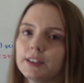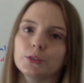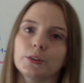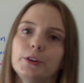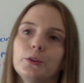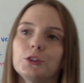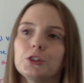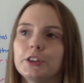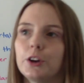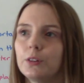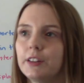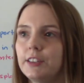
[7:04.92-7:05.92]
so I usually
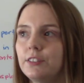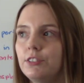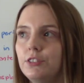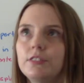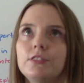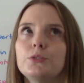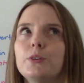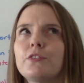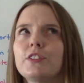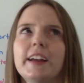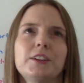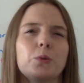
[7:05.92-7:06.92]
only do it for
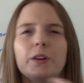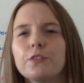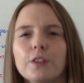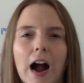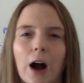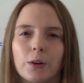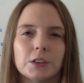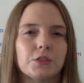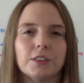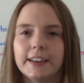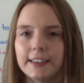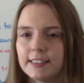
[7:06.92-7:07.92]
like 24 hours, for
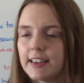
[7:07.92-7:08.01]
like a